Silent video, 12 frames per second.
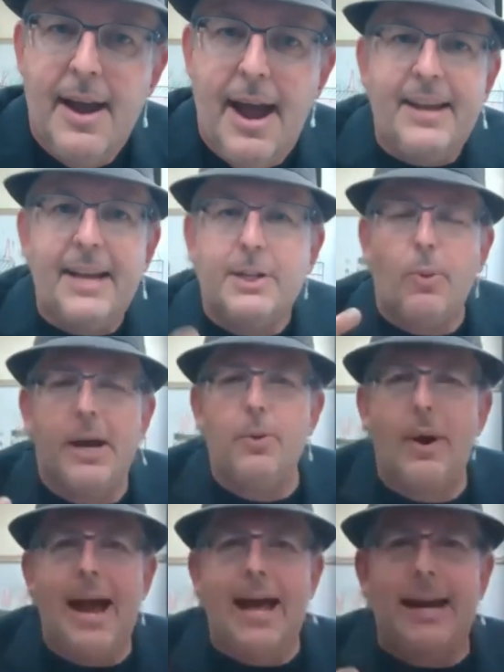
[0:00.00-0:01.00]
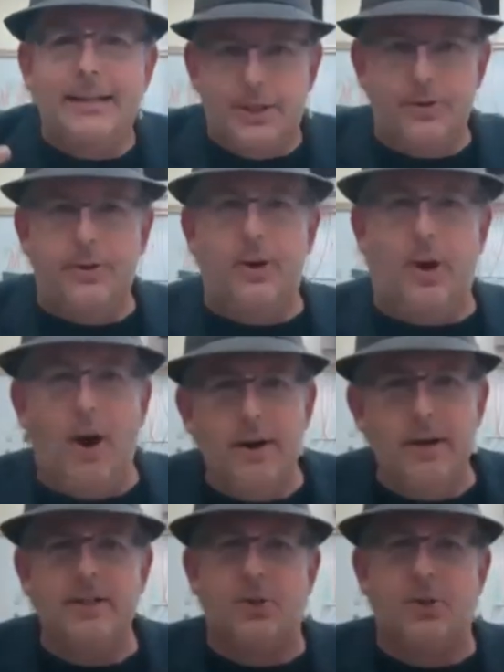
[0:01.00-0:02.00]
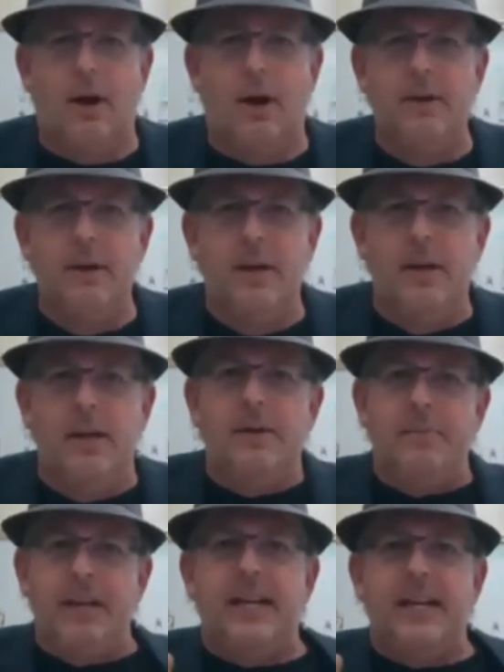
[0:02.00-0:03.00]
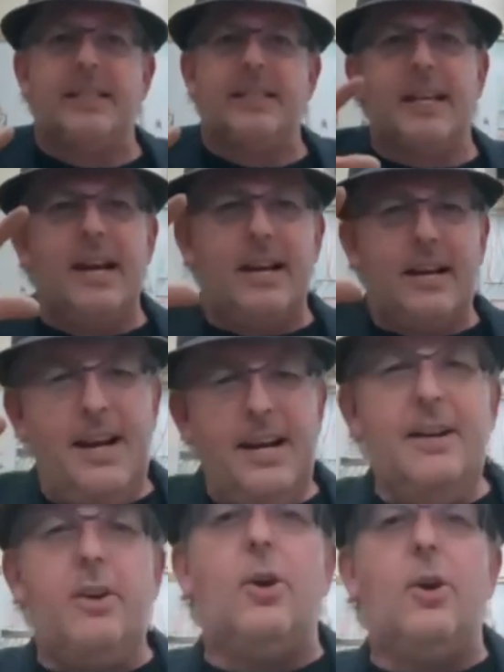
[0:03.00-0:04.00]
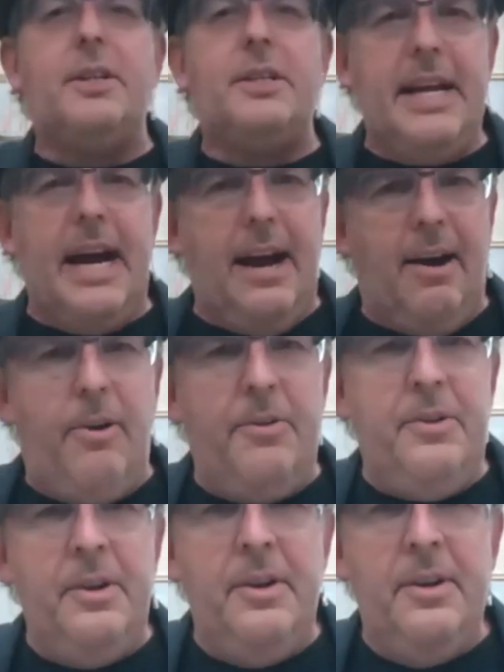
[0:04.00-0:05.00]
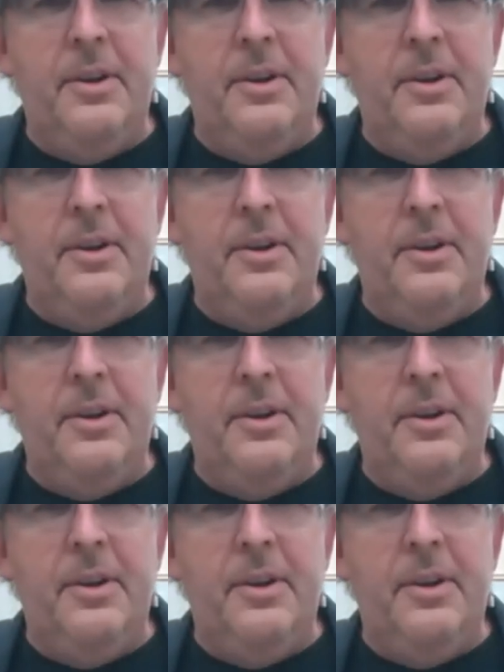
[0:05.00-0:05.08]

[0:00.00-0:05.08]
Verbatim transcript: And that's why you add it to your garden soil because it's kind of cooked down